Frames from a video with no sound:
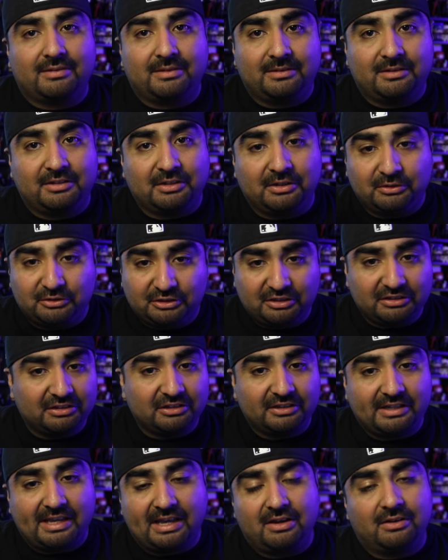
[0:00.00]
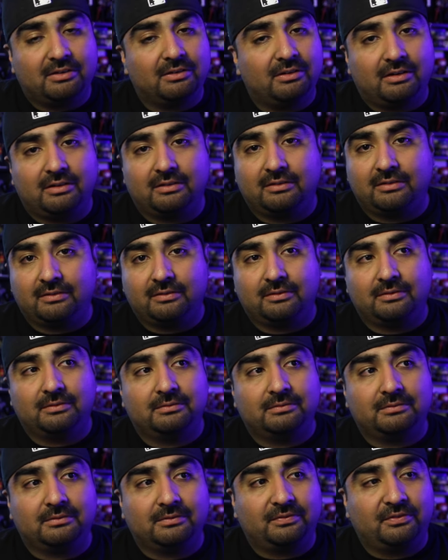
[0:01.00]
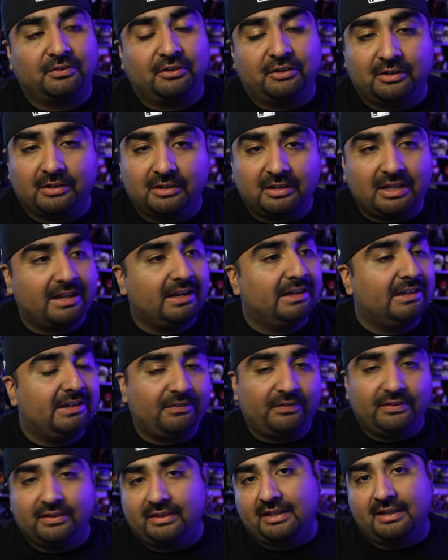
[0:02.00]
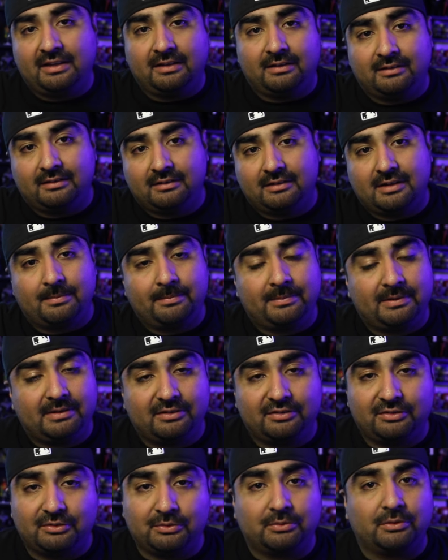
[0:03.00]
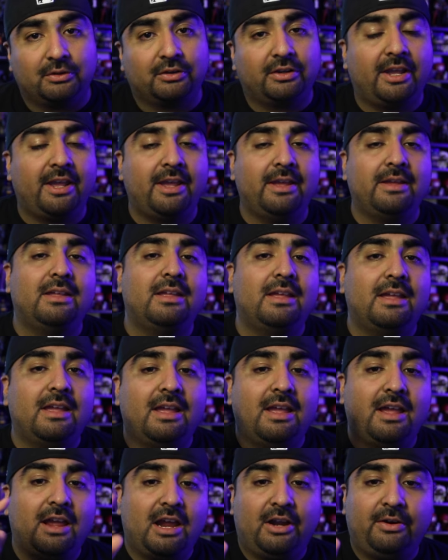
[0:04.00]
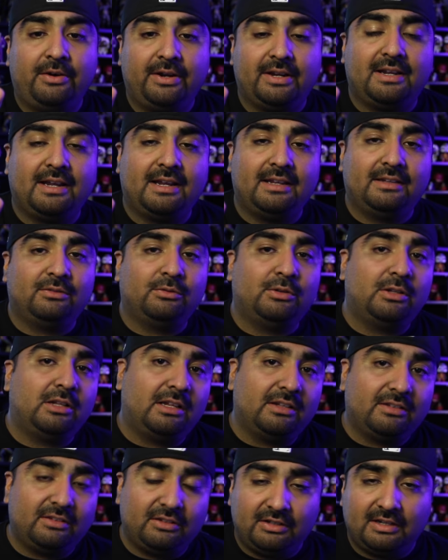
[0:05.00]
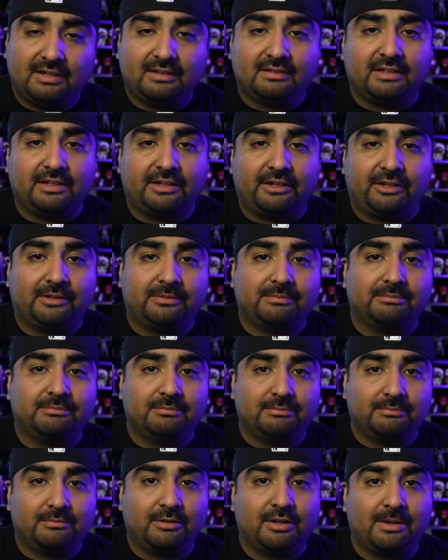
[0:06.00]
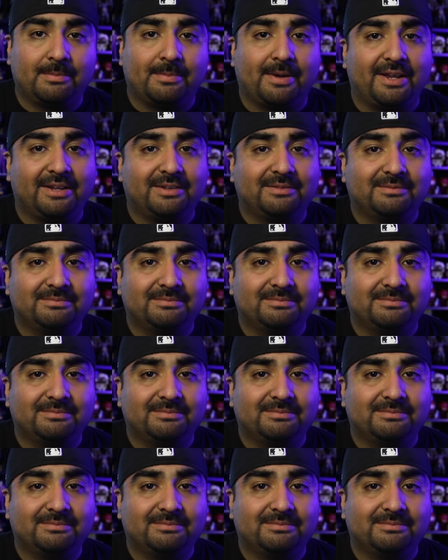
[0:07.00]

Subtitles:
So just look out for a lot of different things coming soon, okay? Alright, guys, well, I'll see you guys later. Okay, bye.